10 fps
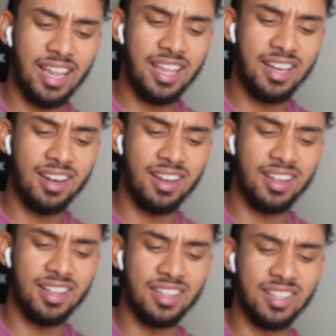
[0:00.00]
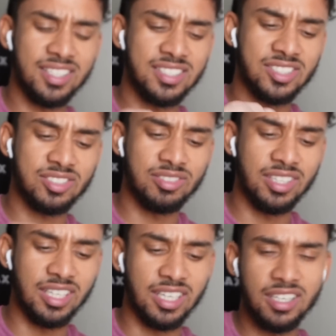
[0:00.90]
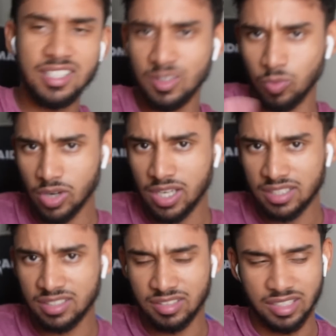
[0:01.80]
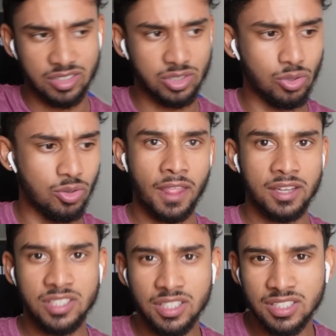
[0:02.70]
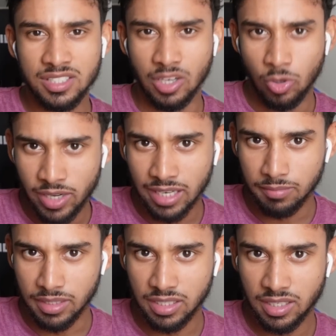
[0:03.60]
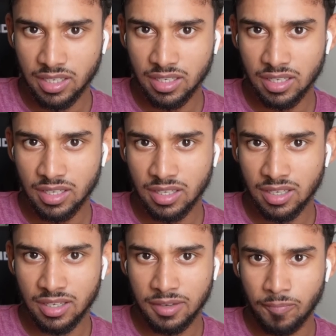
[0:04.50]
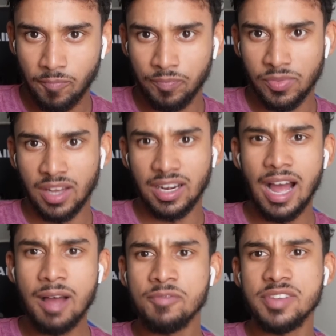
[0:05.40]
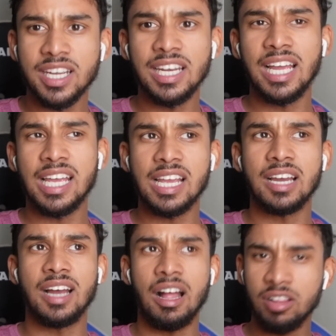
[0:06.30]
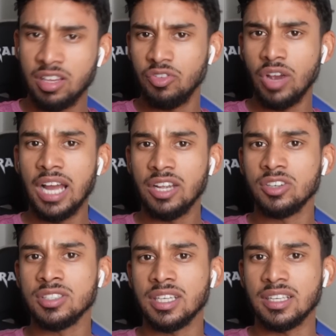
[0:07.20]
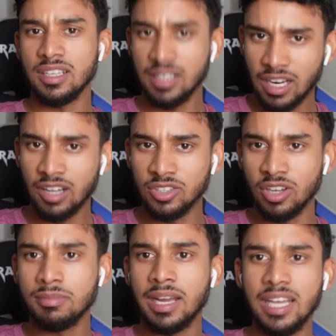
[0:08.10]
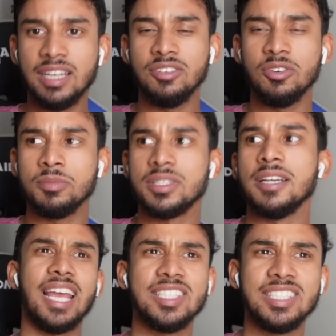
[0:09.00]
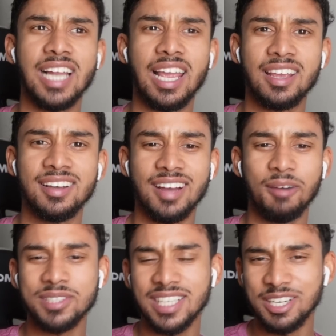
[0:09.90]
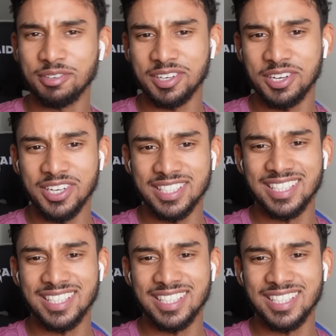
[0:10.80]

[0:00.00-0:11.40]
and this girl that worked at the, at the store, she just looked at me. Now I'm very like, I'll give you eye contact and I'll nod my head, you know what I'm saying? And she's like, I'm gonna say it in Afrikaans.